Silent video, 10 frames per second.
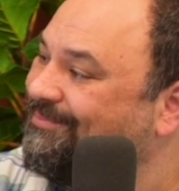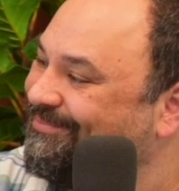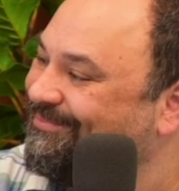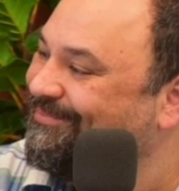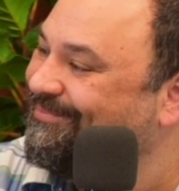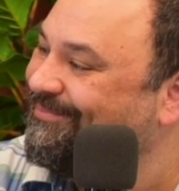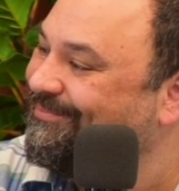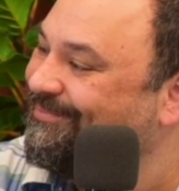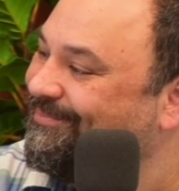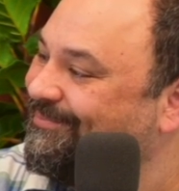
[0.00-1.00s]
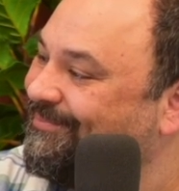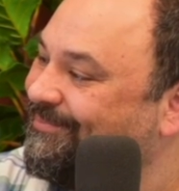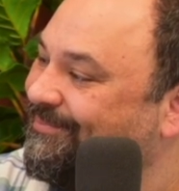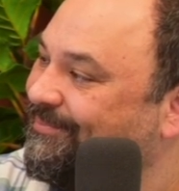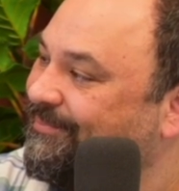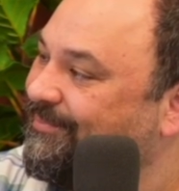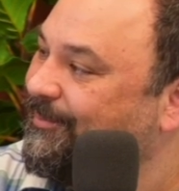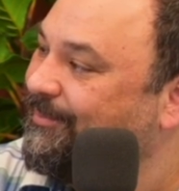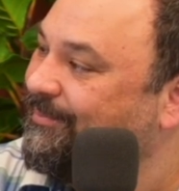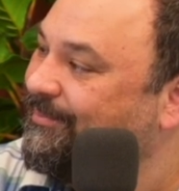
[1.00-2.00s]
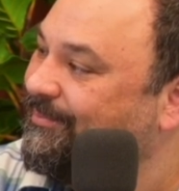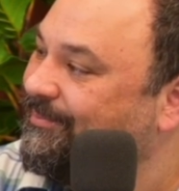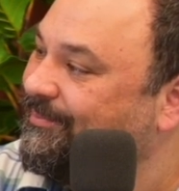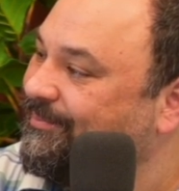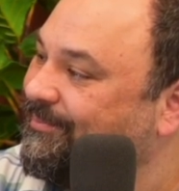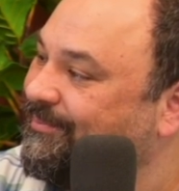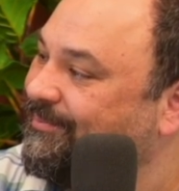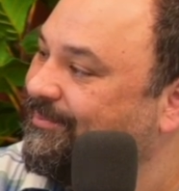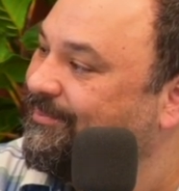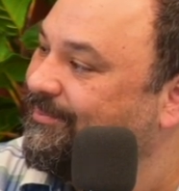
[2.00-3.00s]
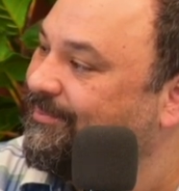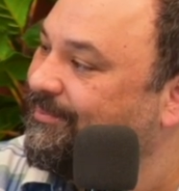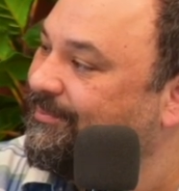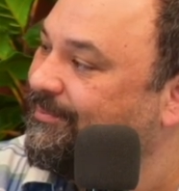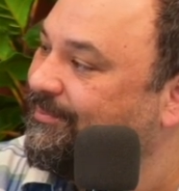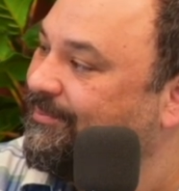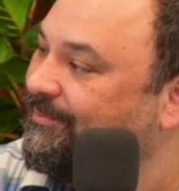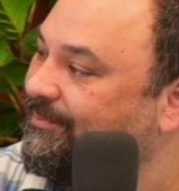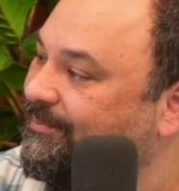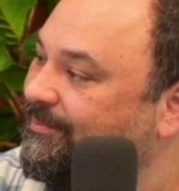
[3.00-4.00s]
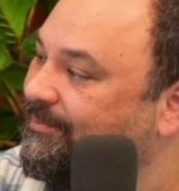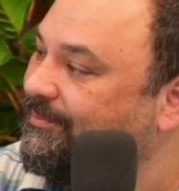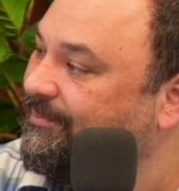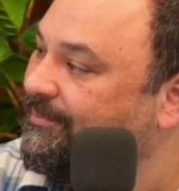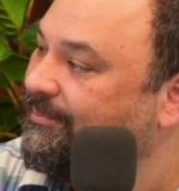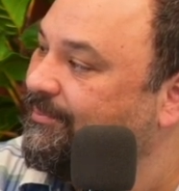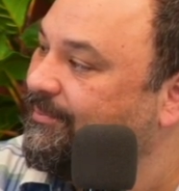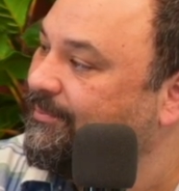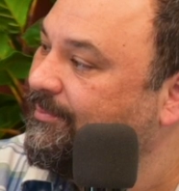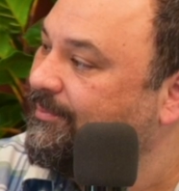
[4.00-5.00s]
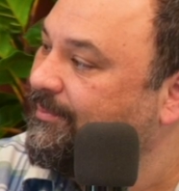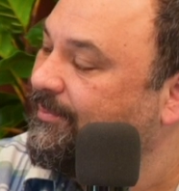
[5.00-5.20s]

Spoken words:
[no speech]